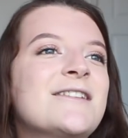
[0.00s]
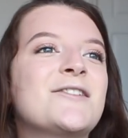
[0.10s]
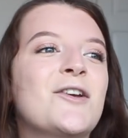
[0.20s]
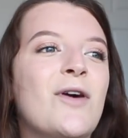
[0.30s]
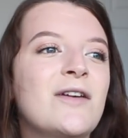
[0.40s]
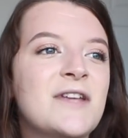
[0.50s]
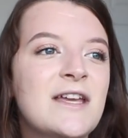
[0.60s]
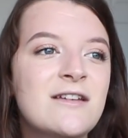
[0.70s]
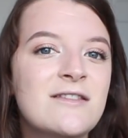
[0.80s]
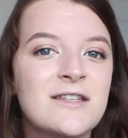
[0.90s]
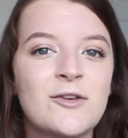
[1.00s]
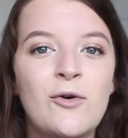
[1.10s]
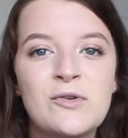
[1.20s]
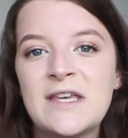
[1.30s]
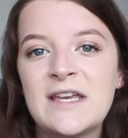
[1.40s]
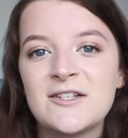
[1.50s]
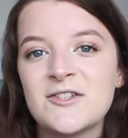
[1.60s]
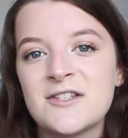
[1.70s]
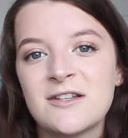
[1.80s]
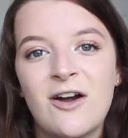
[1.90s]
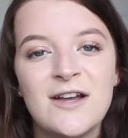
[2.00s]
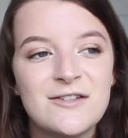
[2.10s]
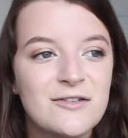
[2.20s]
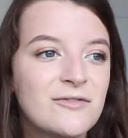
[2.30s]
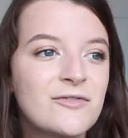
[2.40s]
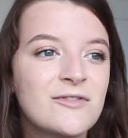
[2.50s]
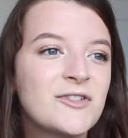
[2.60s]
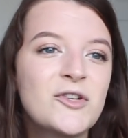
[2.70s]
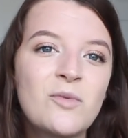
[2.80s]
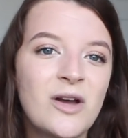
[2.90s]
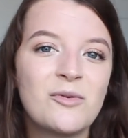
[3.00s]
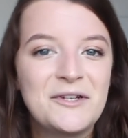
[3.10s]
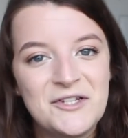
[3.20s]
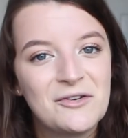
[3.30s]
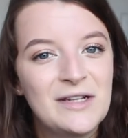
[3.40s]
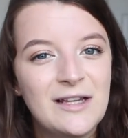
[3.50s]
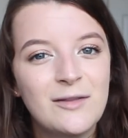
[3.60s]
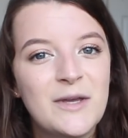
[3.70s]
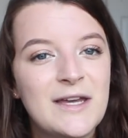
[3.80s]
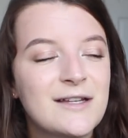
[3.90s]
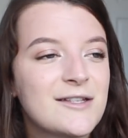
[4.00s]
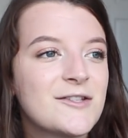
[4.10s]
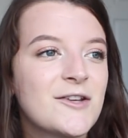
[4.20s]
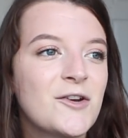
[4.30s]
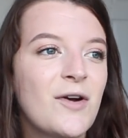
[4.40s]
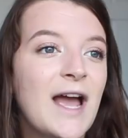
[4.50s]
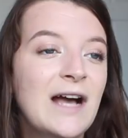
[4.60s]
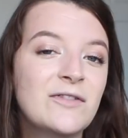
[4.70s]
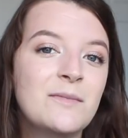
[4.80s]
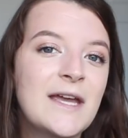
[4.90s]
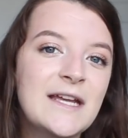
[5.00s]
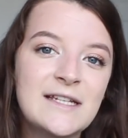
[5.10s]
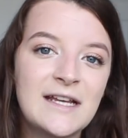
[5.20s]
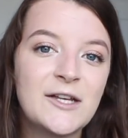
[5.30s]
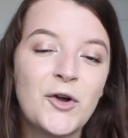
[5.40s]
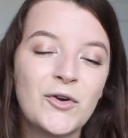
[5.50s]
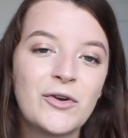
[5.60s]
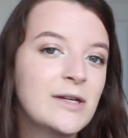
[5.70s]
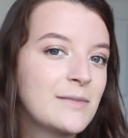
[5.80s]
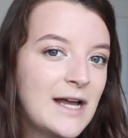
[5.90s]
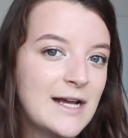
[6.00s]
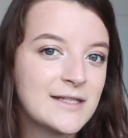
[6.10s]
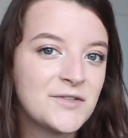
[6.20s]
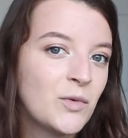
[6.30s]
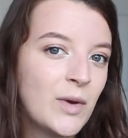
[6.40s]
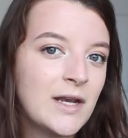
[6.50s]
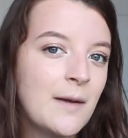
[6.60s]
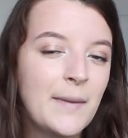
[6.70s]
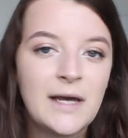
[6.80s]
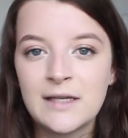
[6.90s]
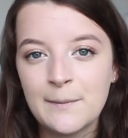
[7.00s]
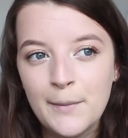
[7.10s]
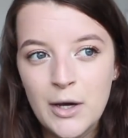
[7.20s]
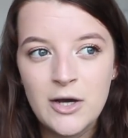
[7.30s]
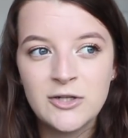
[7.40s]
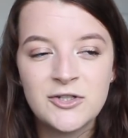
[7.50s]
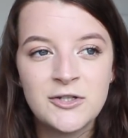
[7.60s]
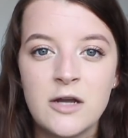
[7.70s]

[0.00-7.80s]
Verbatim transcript: So I've taken this whole year just to kind of do what I want to do a little bit. So I haven't made any concrete plans for when I'm back in March.